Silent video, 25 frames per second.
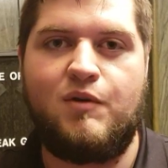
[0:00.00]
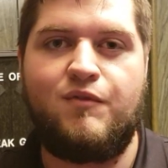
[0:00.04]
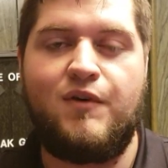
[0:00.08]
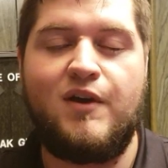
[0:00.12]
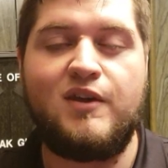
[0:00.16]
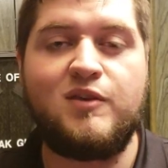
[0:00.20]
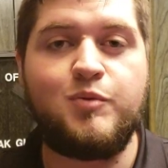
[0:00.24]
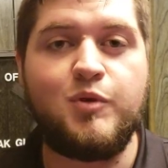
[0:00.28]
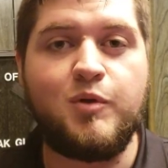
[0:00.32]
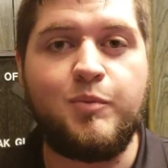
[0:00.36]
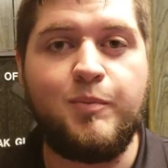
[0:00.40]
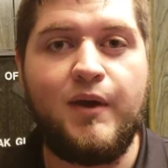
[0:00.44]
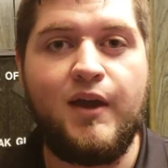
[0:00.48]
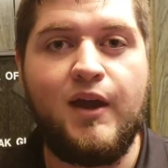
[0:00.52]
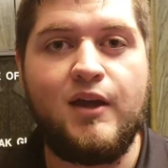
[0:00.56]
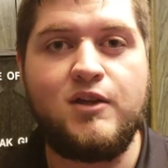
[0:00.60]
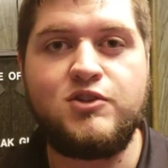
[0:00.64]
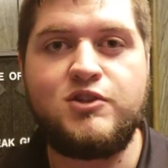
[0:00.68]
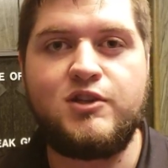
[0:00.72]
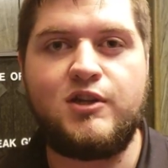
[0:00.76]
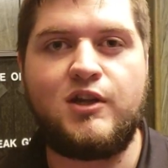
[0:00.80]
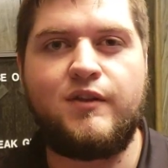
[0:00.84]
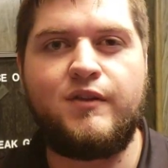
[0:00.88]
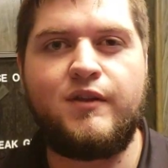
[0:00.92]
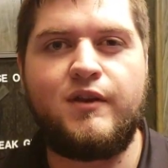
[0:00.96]
Facebook page,
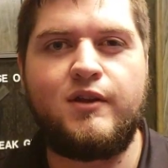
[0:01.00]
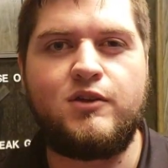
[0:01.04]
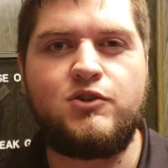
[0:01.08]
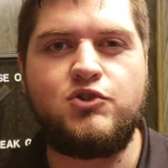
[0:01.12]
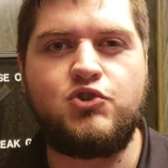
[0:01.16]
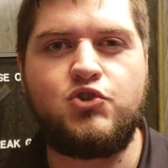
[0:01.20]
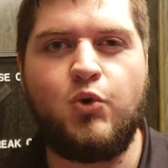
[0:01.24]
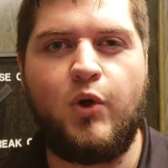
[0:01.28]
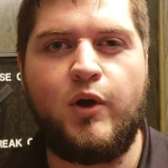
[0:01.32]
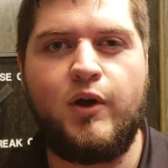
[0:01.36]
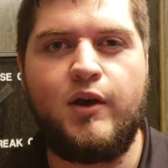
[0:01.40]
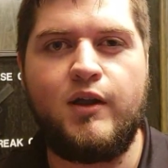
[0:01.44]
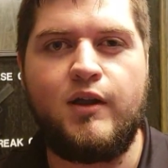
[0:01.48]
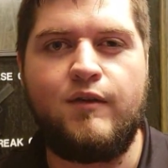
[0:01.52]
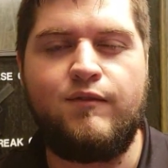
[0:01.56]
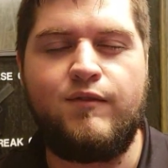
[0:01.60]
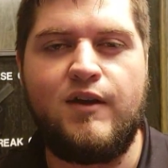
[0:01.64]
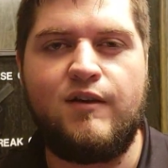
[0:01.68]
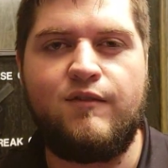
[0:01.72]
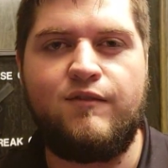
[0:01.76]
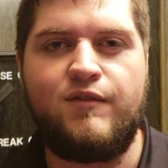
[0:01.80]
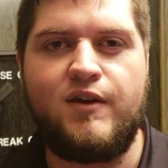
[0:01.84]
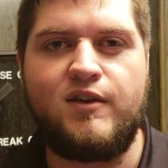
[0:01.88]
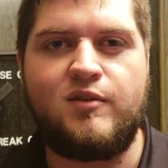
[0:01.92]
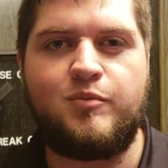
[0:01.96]
get on there and join it if you
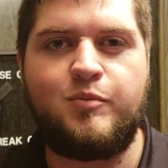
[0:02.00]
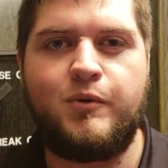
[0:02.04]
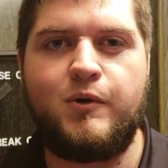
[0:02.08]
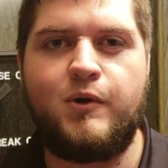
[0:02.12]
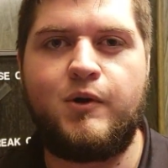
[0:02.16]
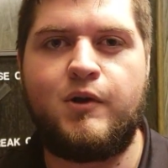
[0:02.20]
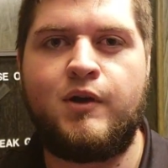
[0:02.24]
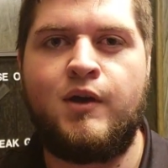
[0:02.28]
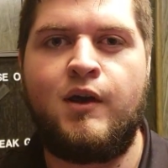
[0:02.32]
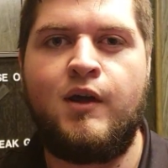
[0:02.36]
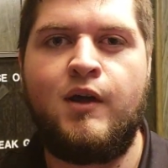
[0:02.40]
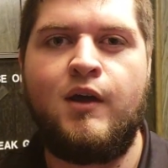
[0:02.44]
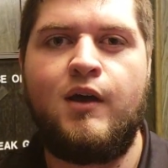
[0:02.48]
have Facebook.